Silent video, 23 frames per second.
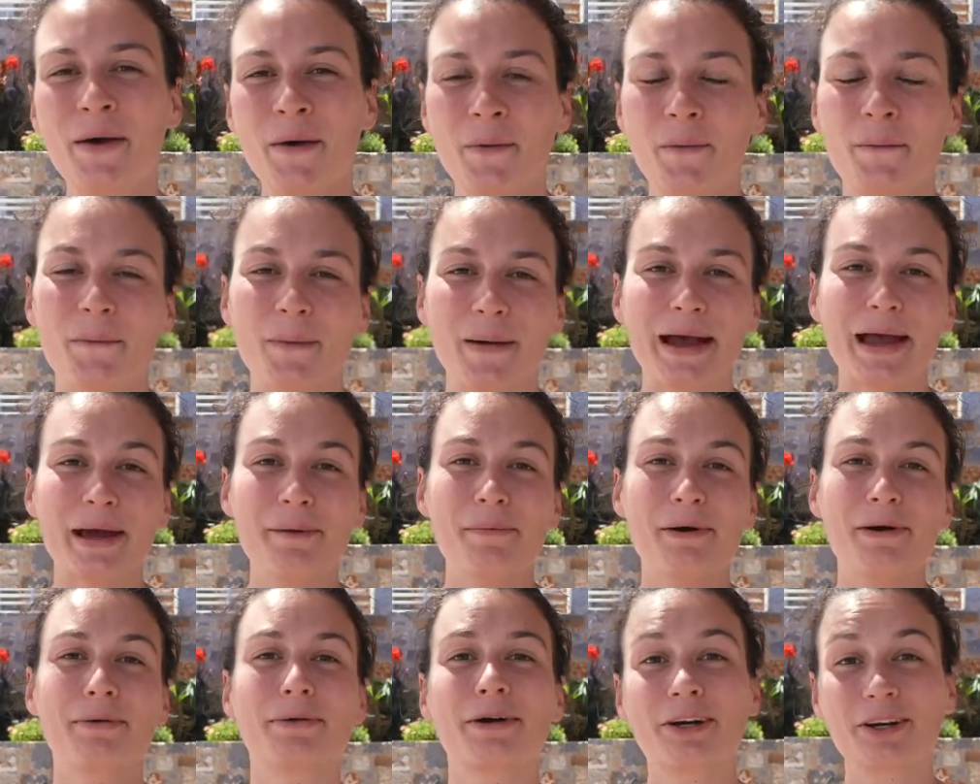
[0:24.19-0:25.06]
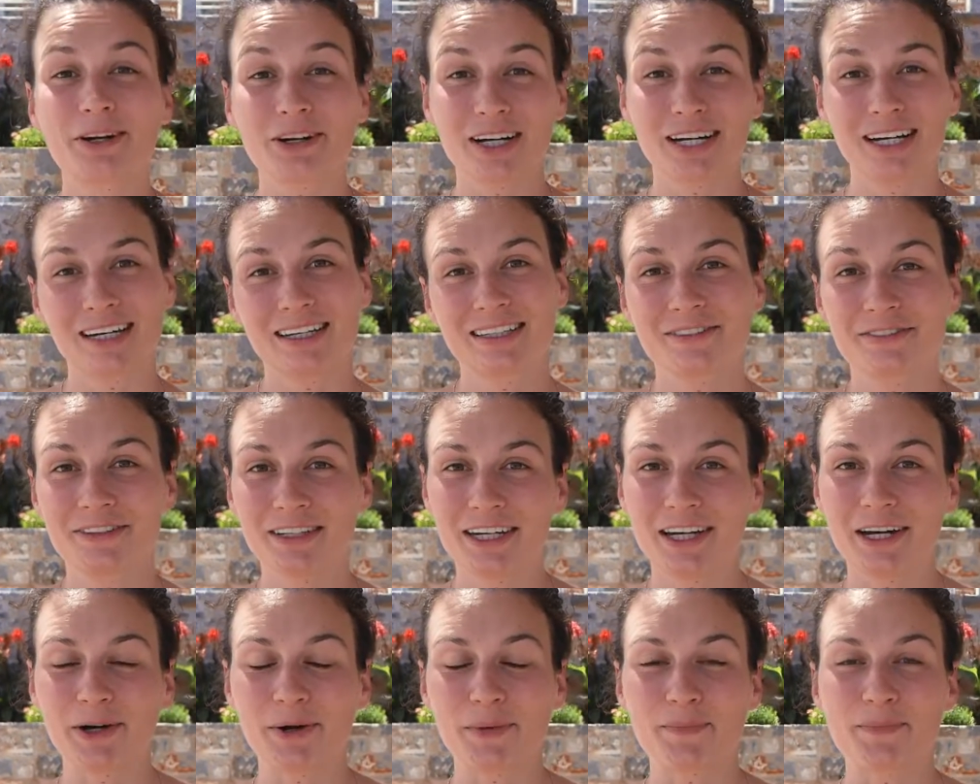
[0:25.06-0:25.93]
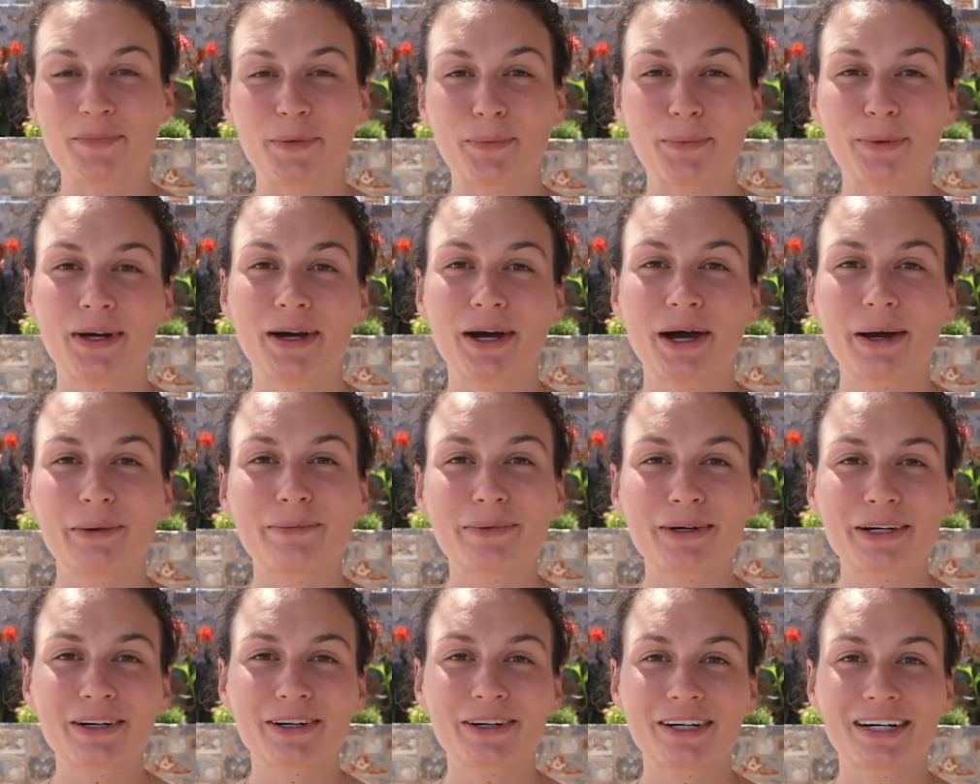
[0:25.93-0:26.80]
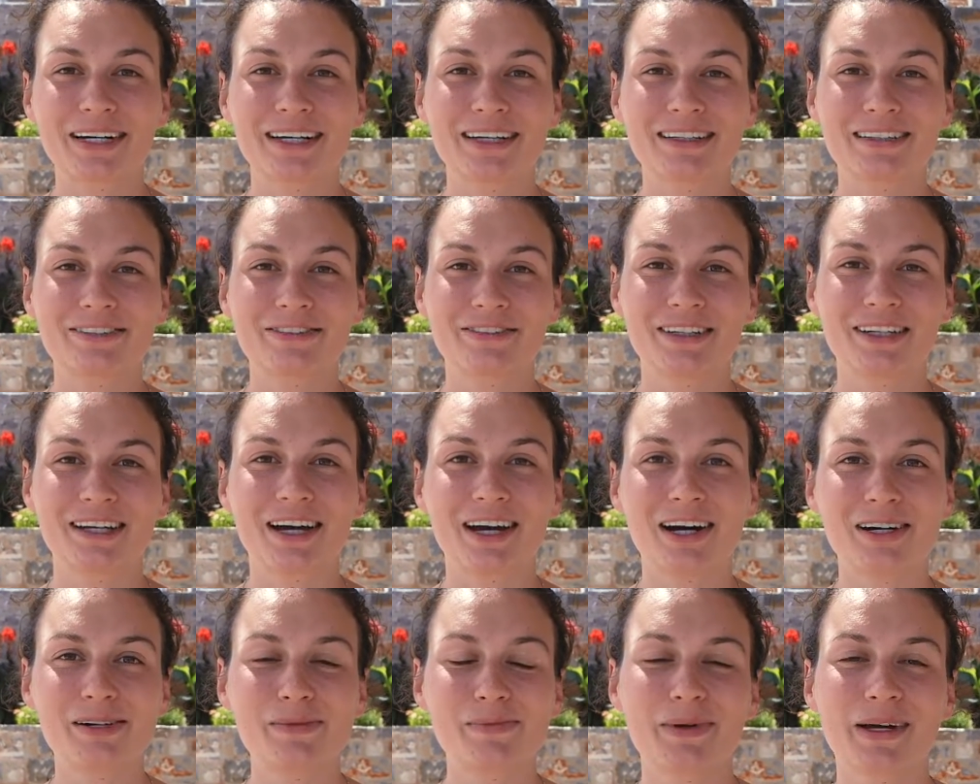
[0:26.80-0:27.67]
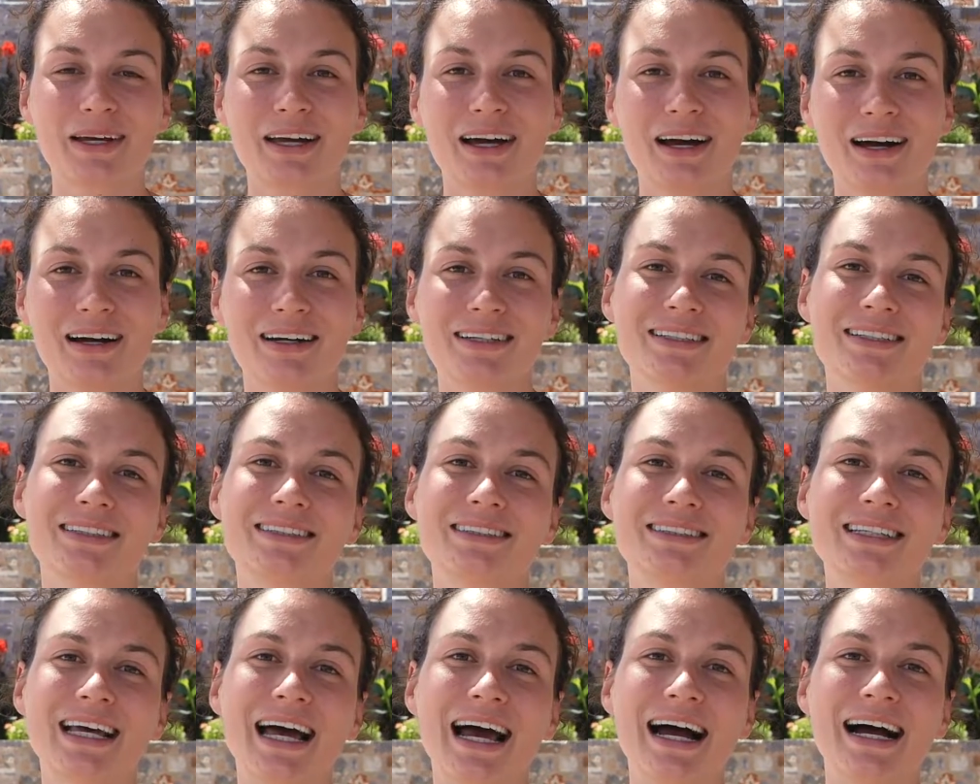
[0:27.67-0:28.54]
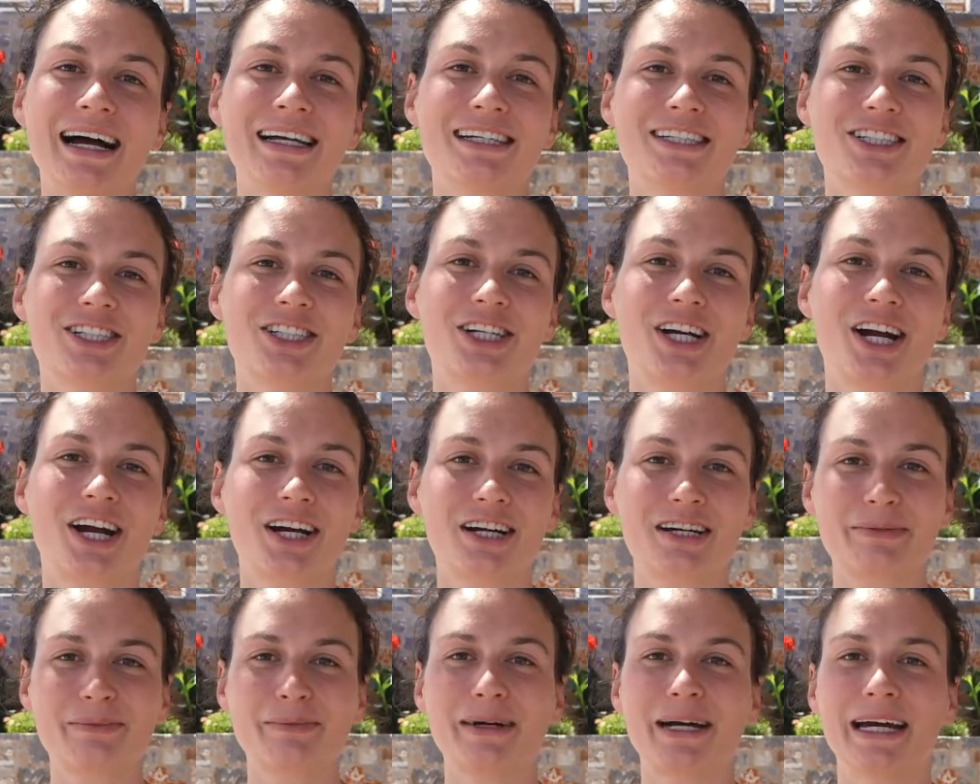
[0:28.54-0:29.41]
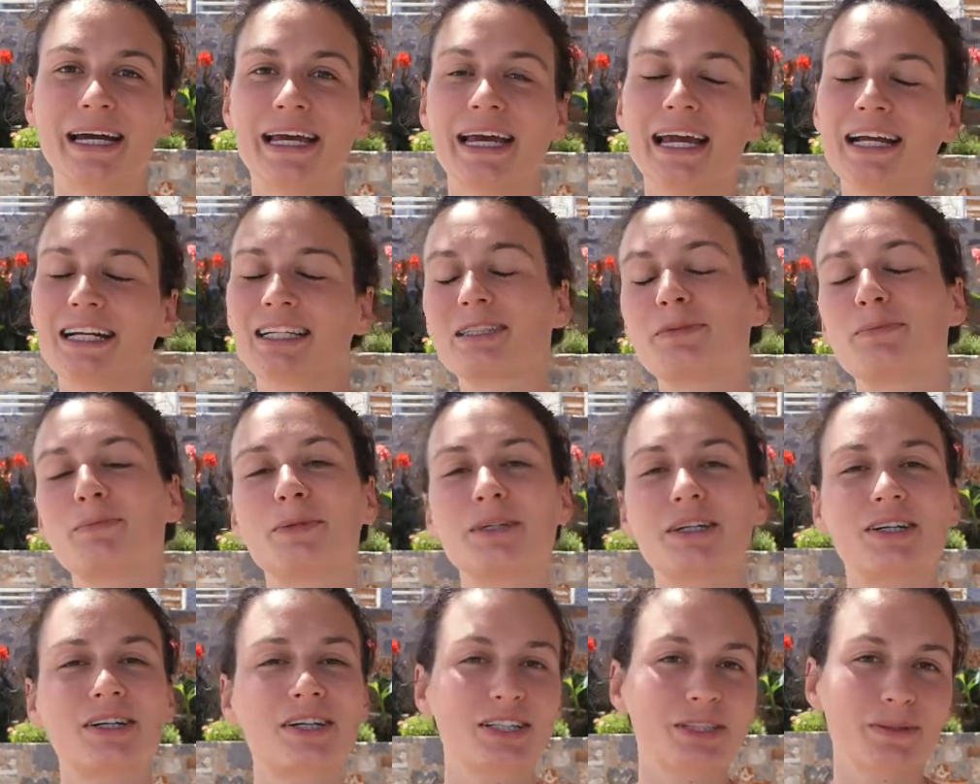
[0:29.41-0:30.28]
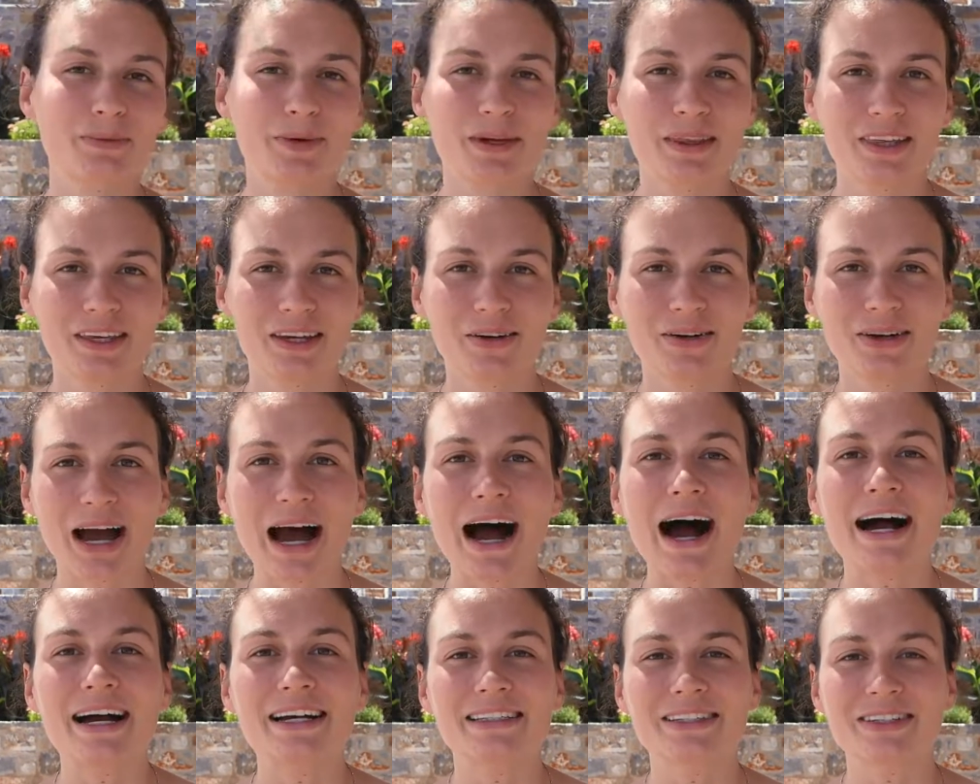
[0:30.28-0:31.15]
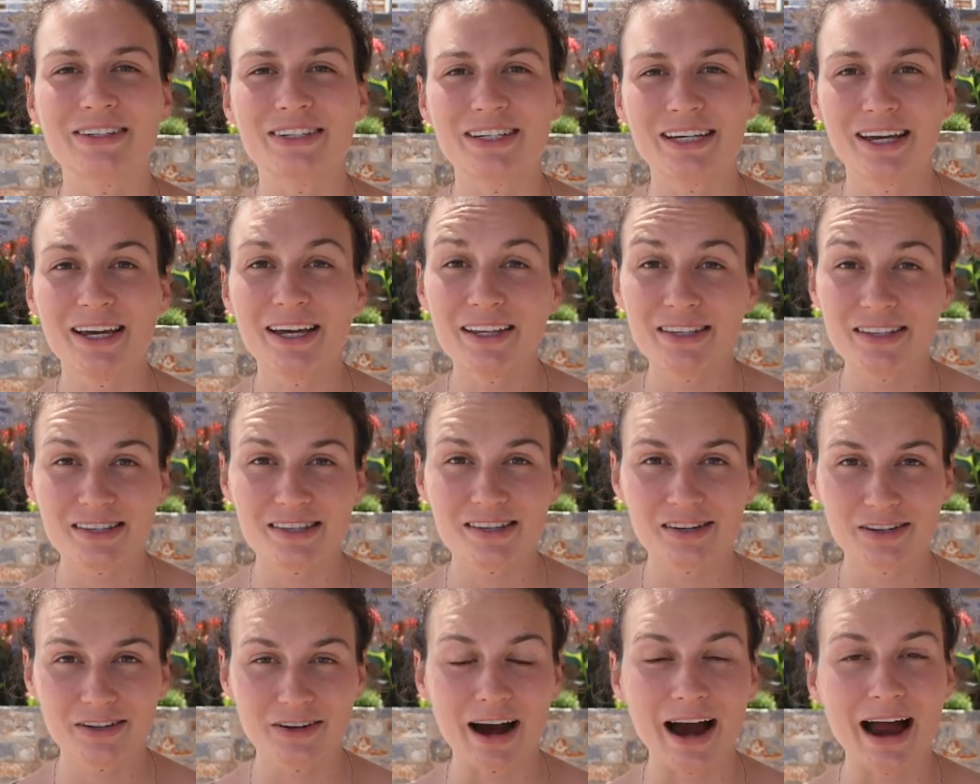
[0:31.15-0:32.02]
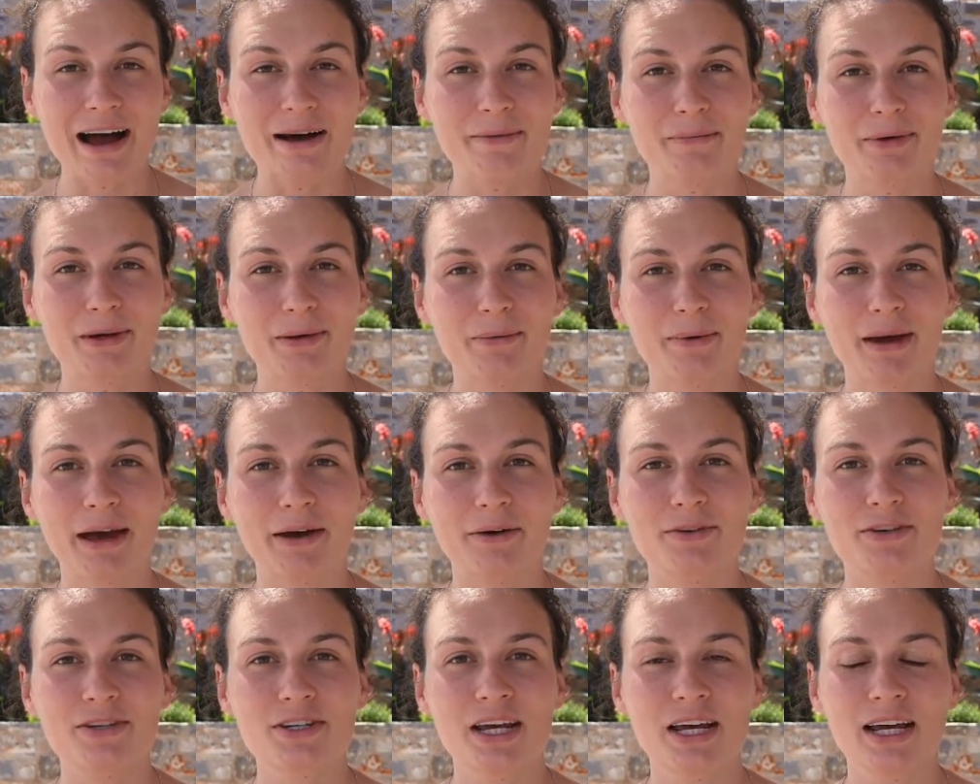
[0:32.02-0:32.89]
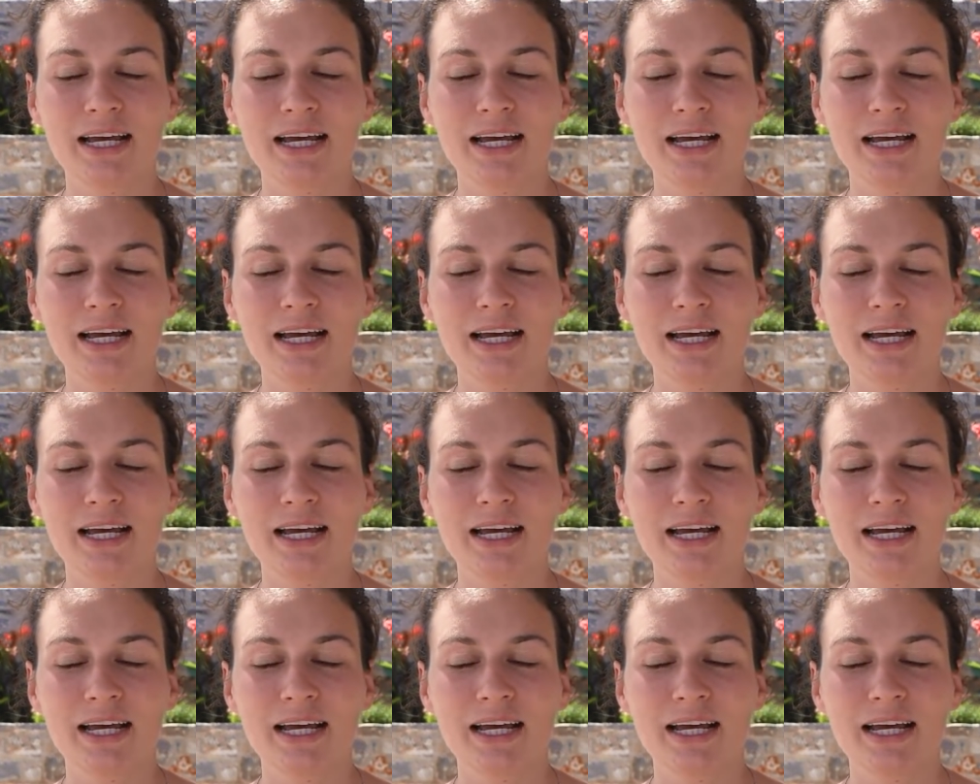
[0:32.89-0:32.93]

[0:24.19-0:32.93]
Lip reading: Why am I recording this video? Well, I'm recording this video because I shared my experience with you guys on Instagram about